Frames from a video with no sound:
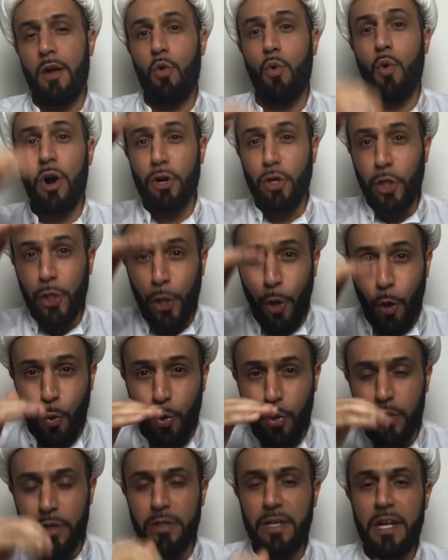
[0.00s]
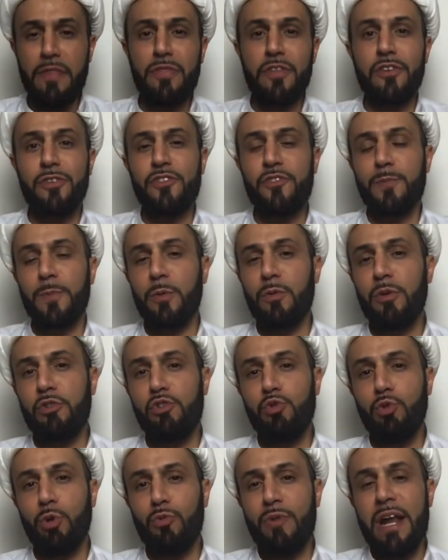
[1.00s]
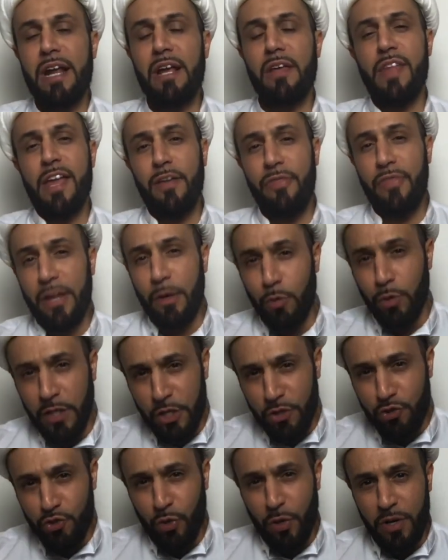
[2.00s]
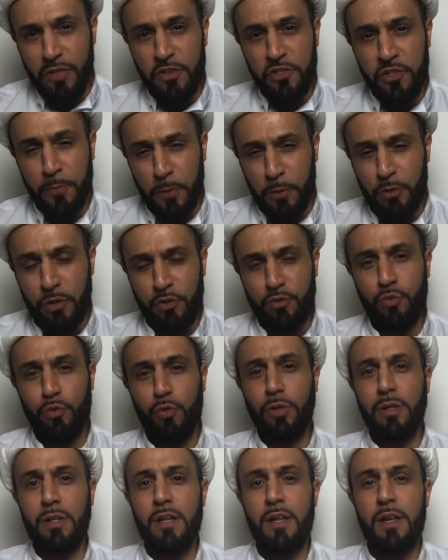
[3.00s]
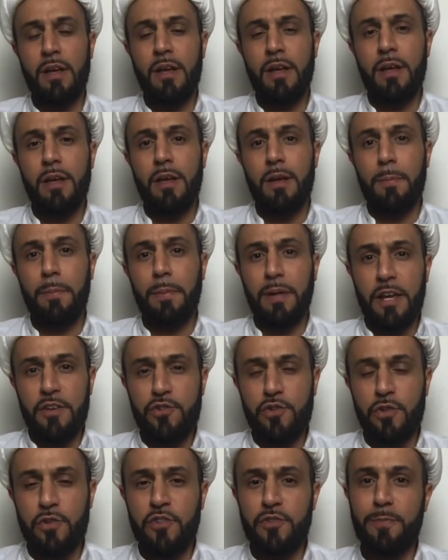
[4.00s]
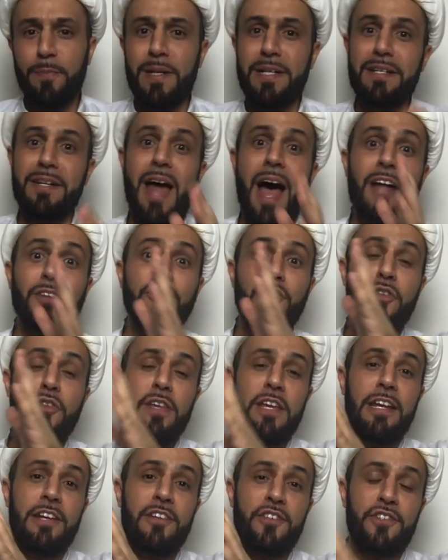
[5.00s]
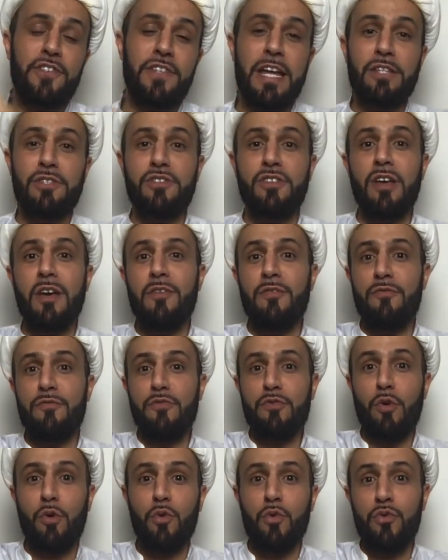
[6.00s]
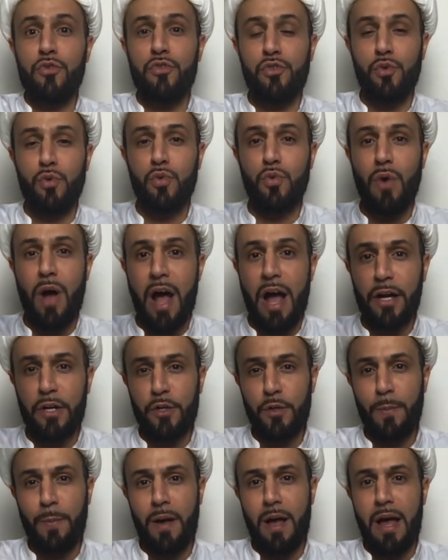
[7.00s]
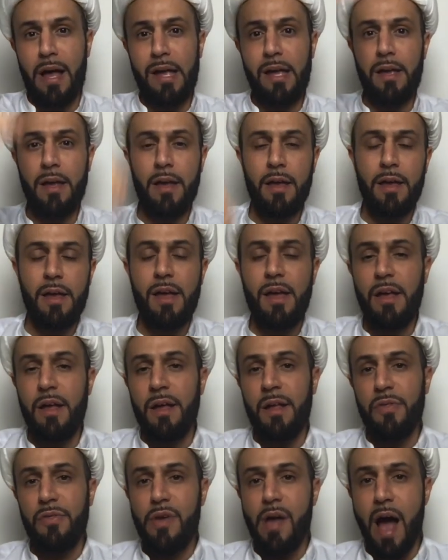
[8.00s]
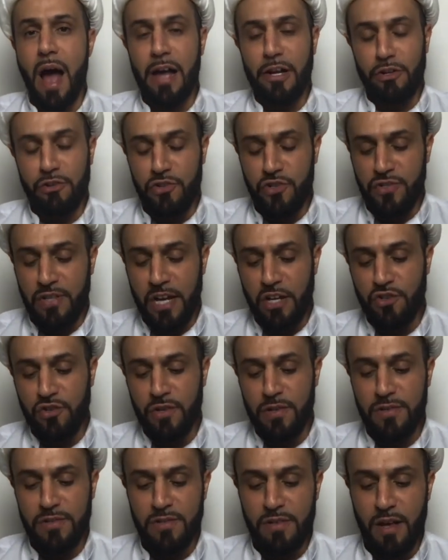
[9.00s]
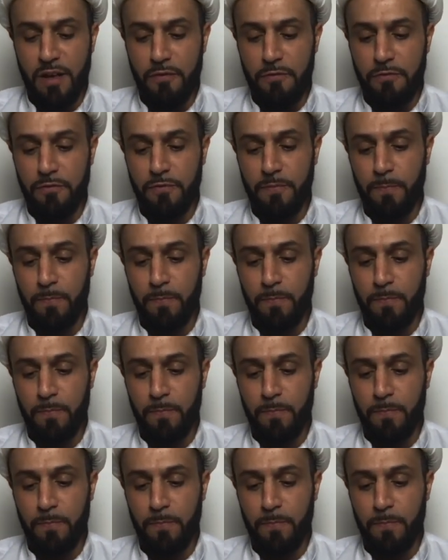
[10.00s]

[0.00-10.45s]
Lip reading: who are lower in their spiritual rank, they will enjoy the spiritual pleasures, but not to the extent of those who occupy the higher stations of